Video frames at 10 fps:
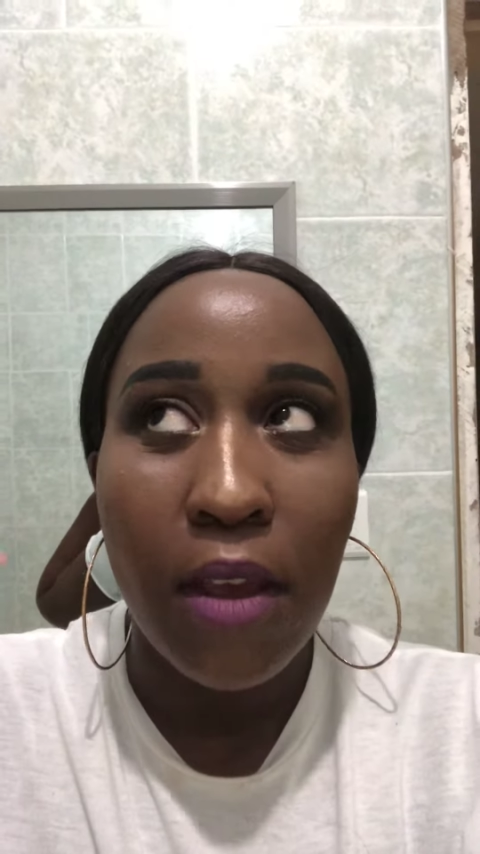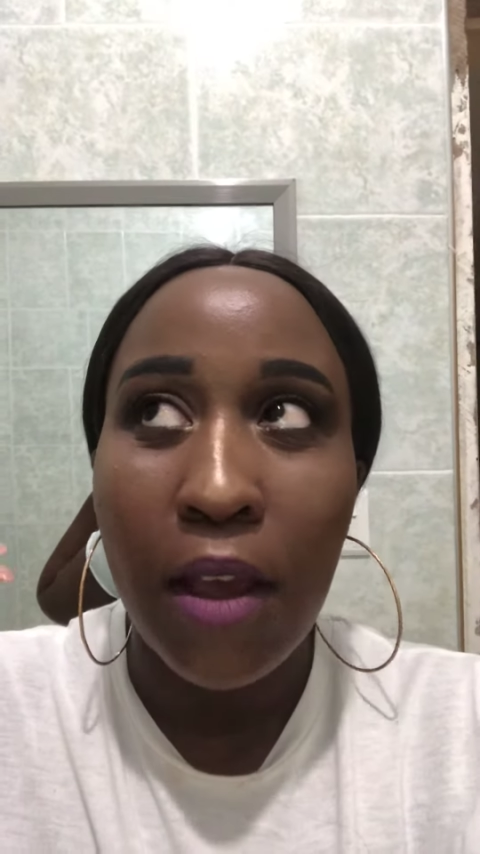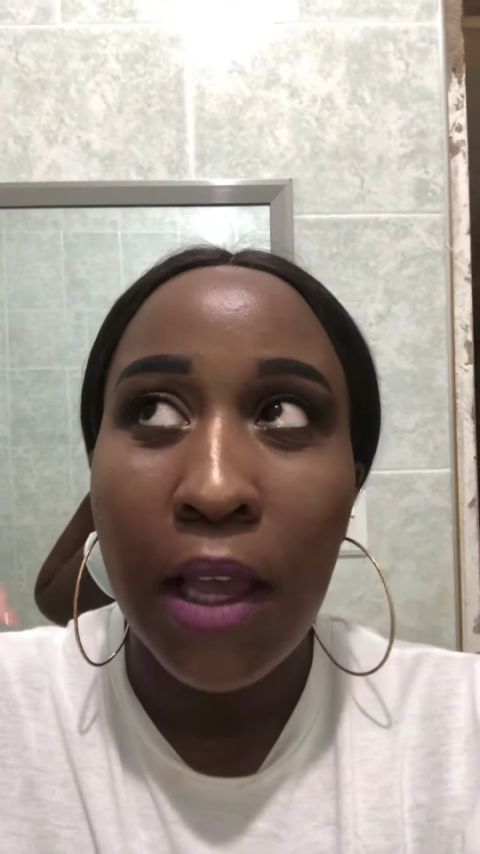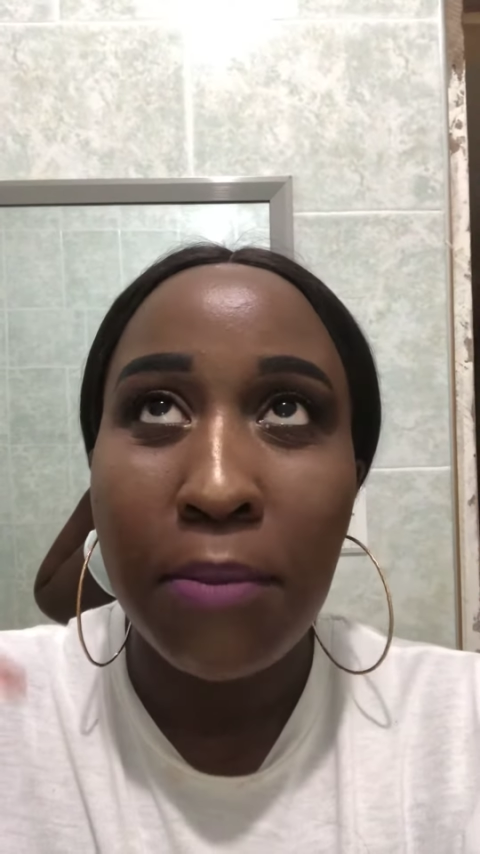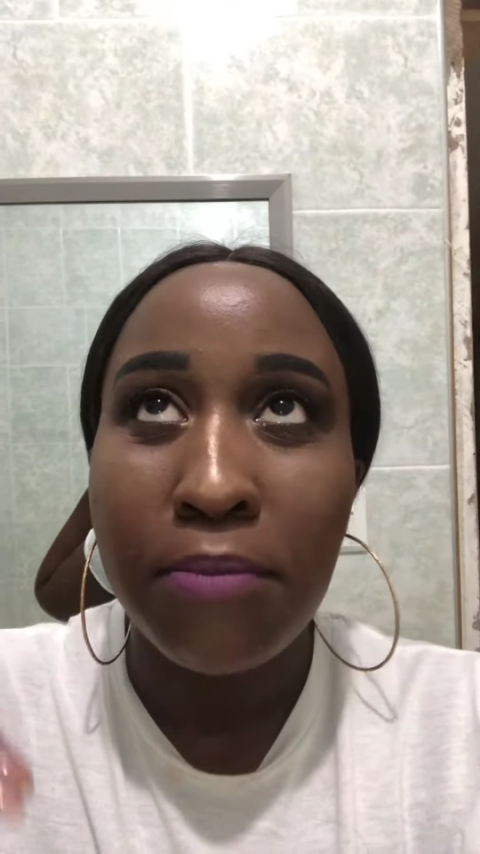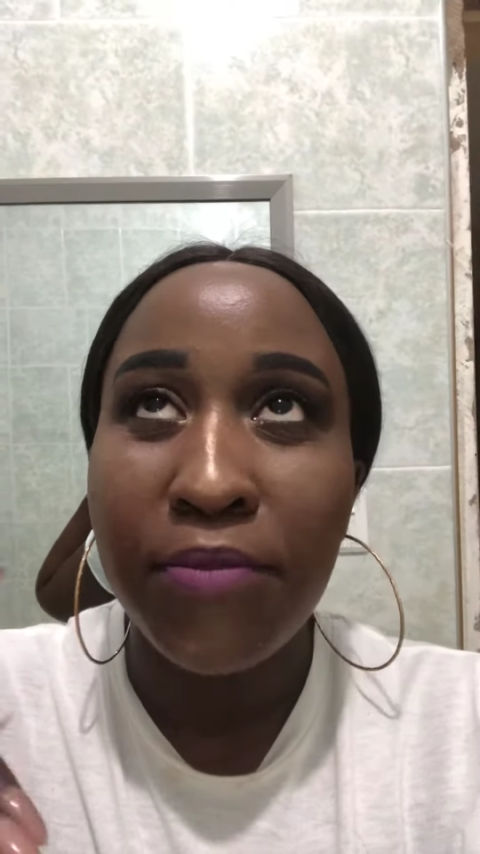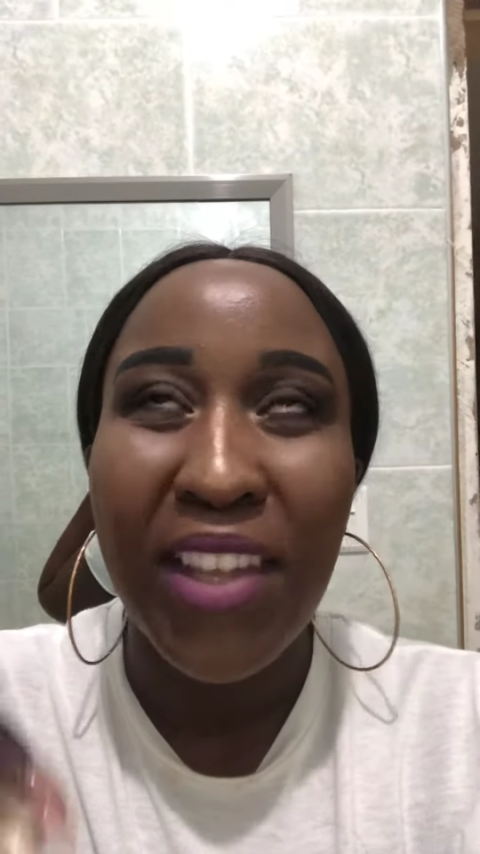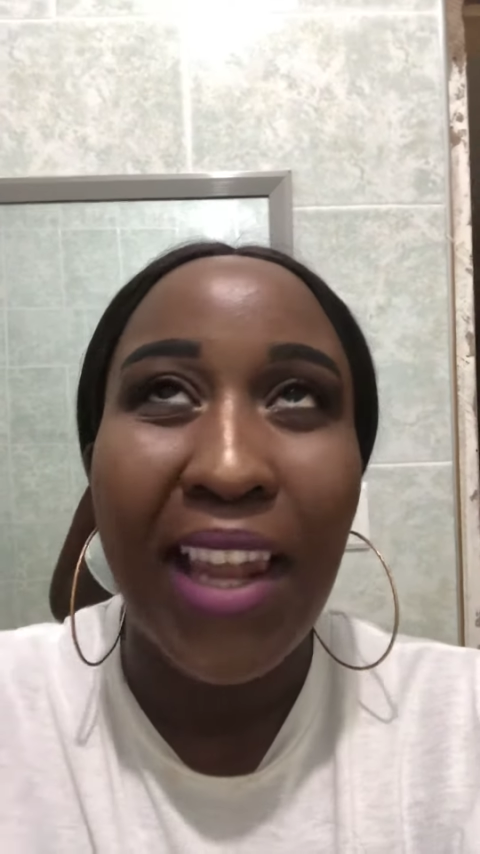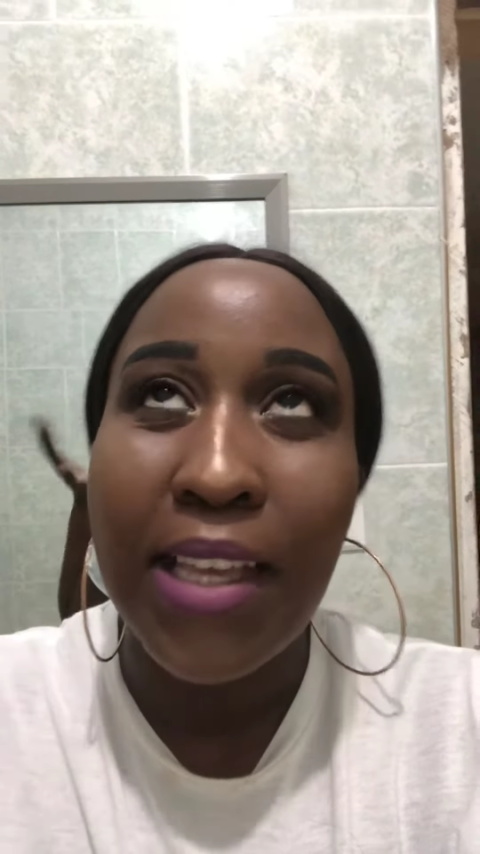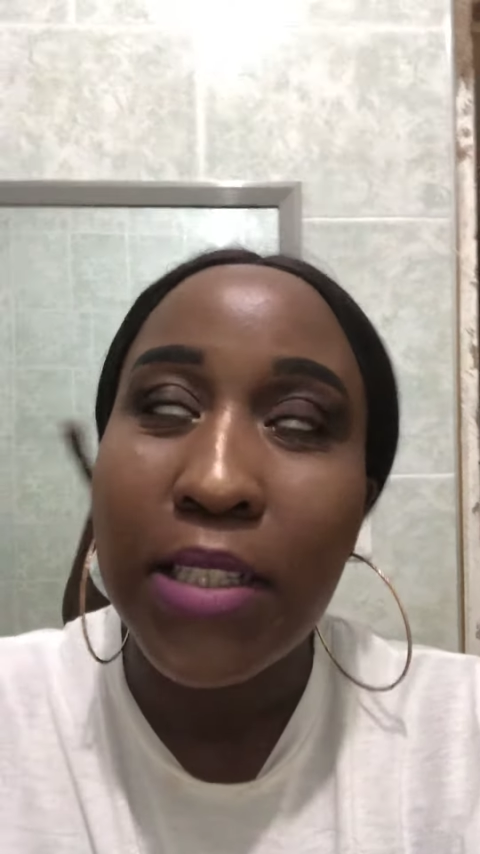
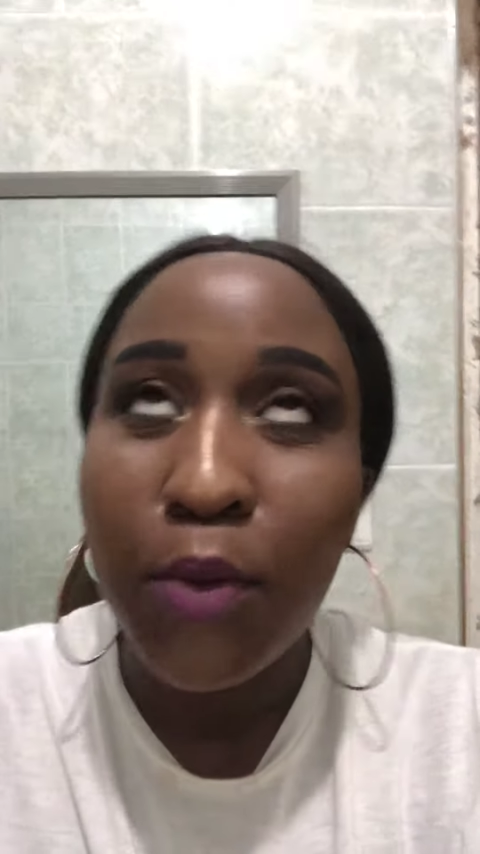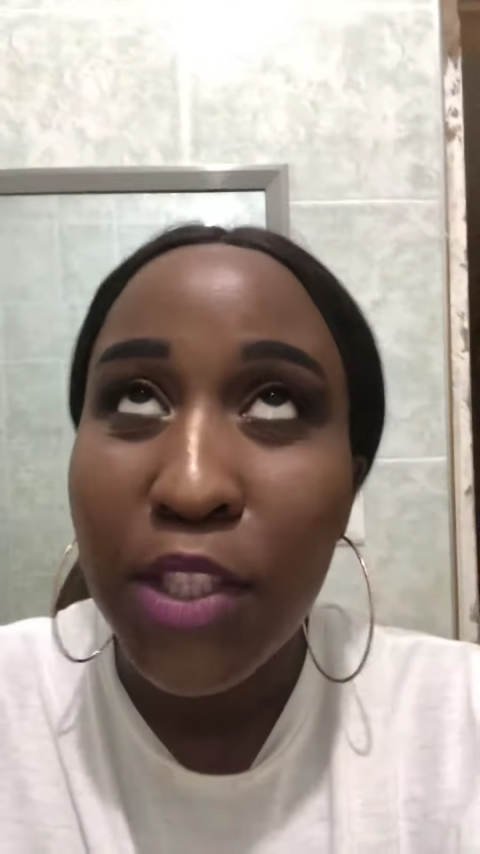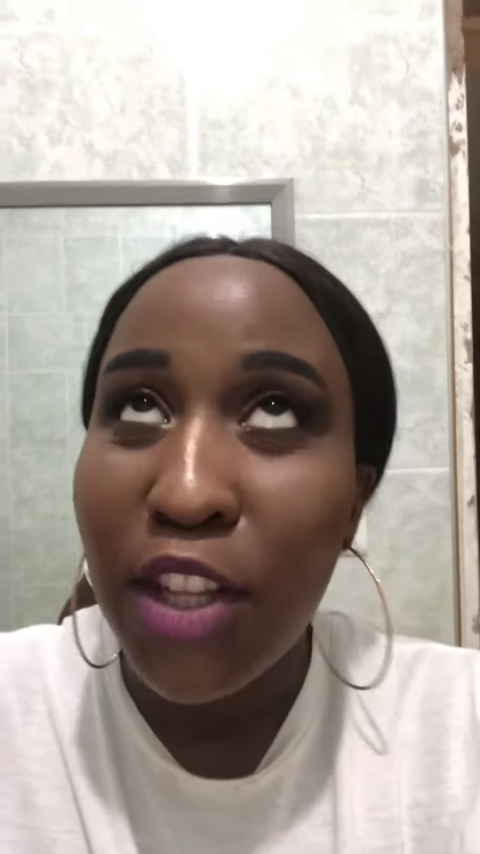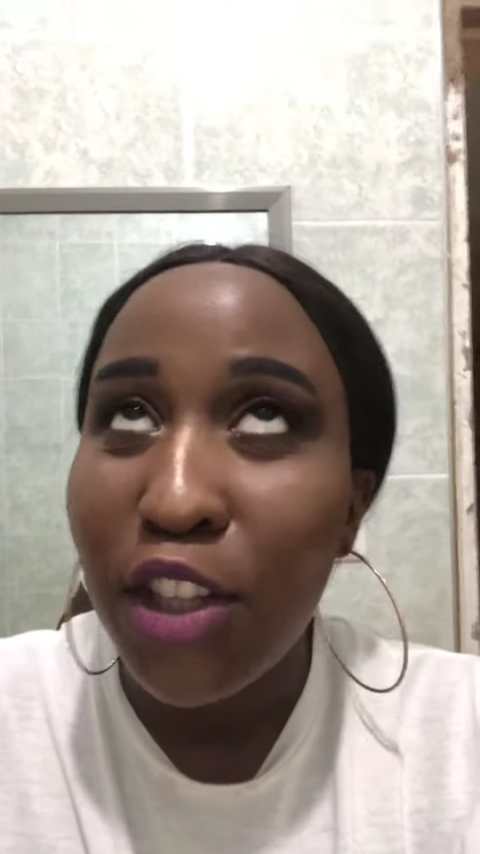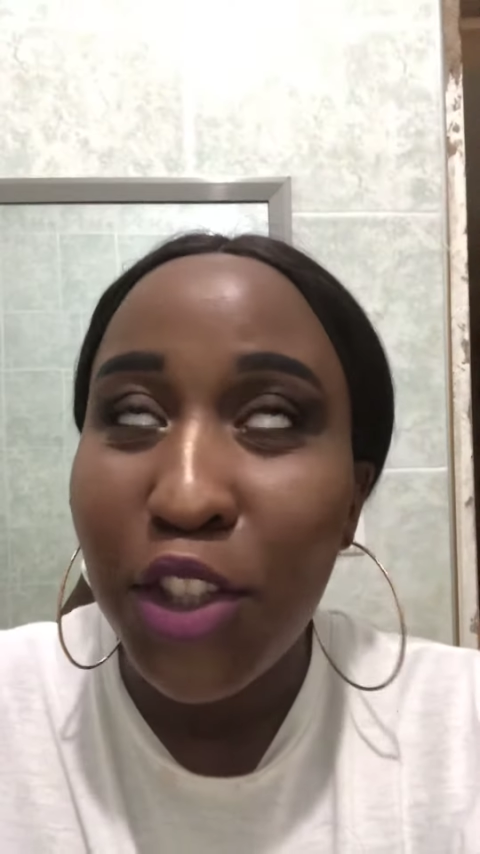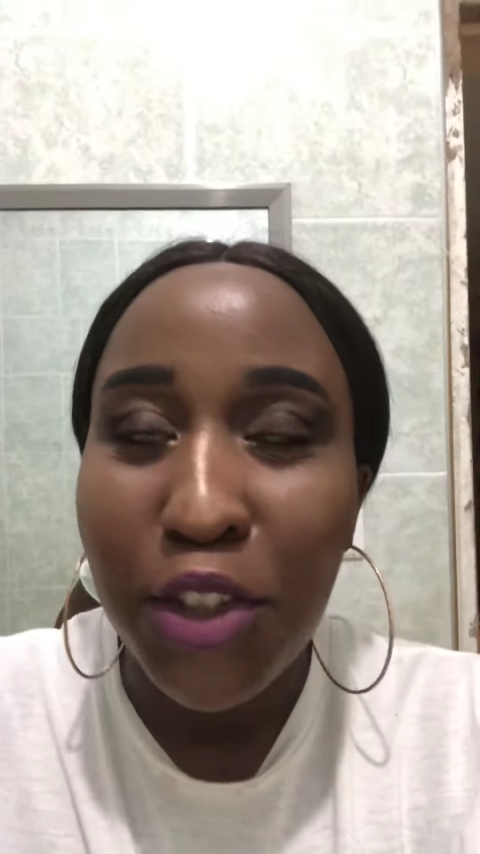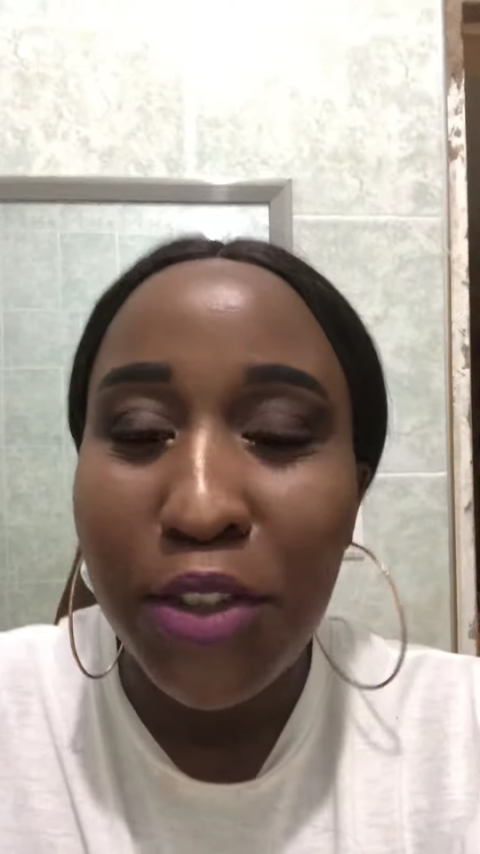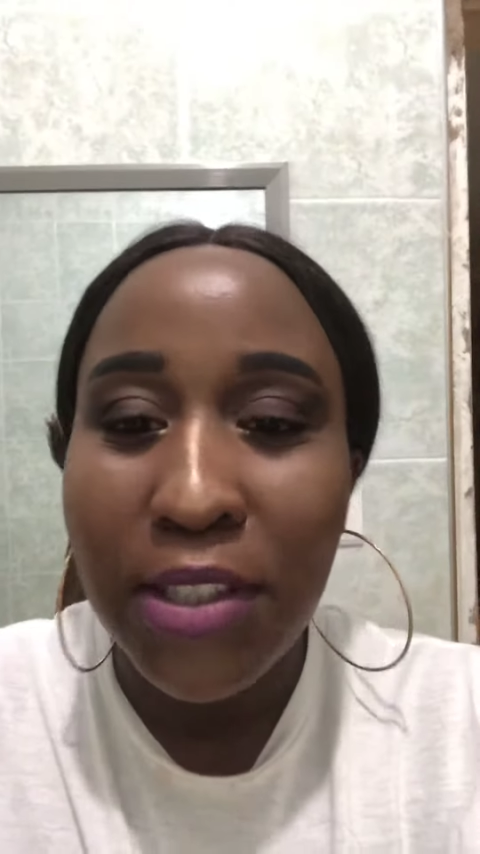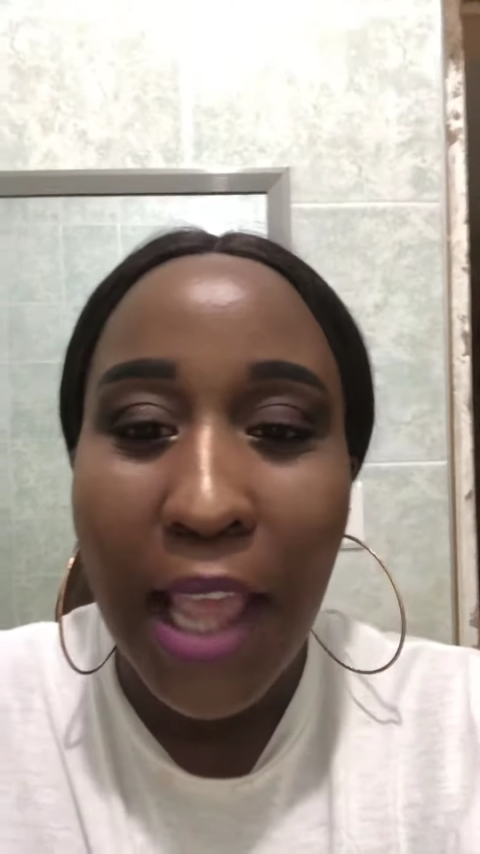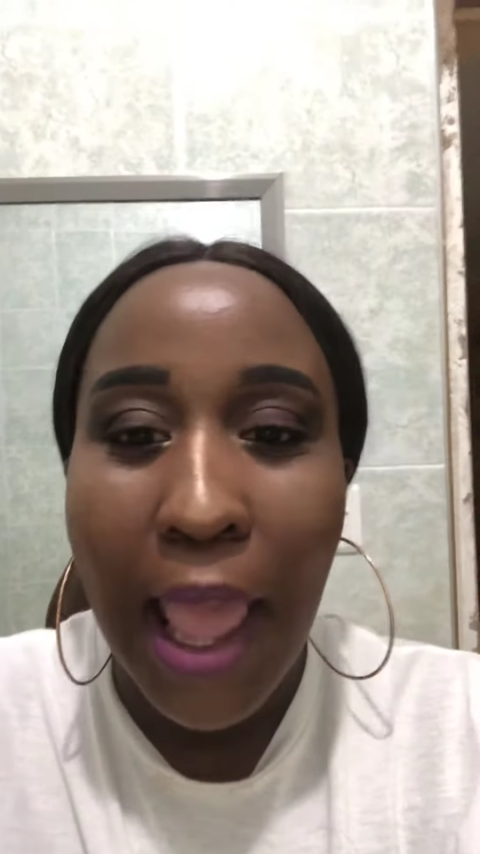the lighting was not
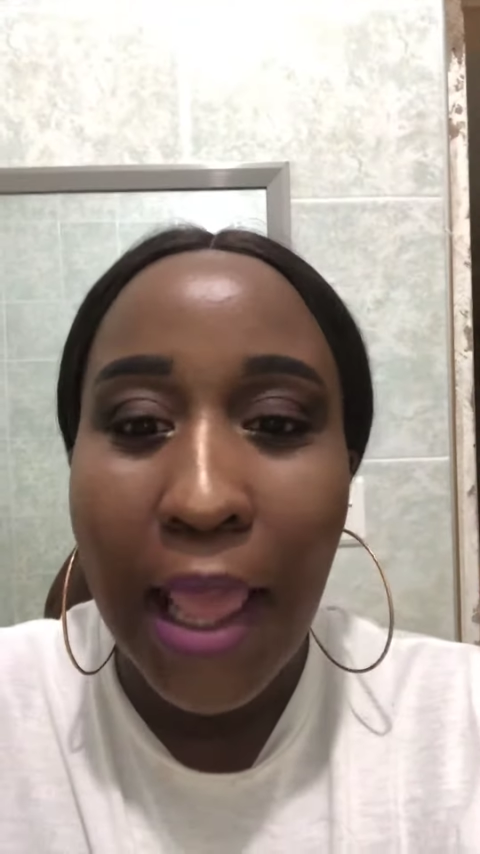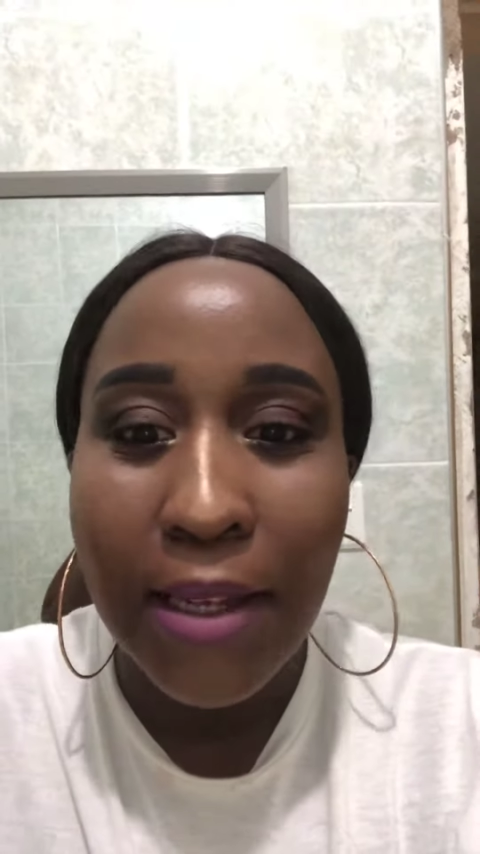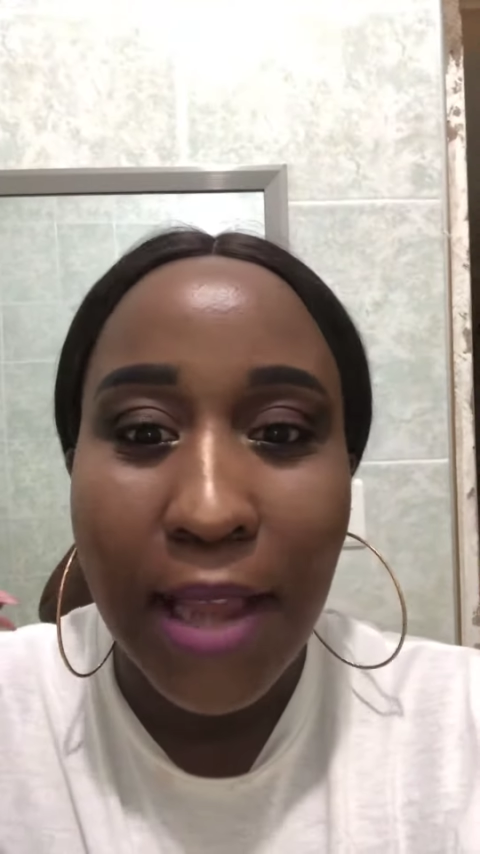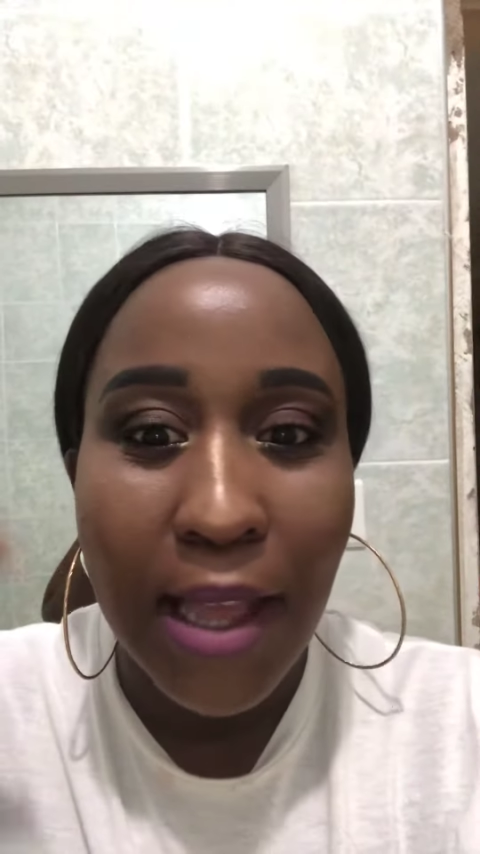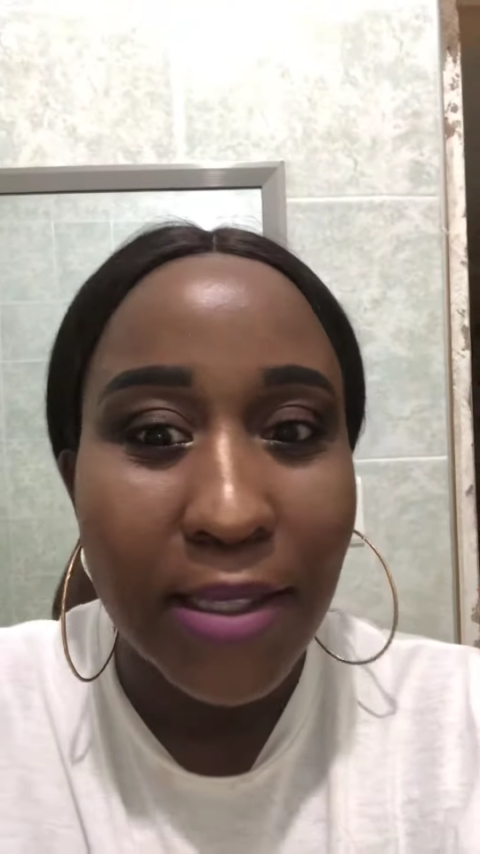good and I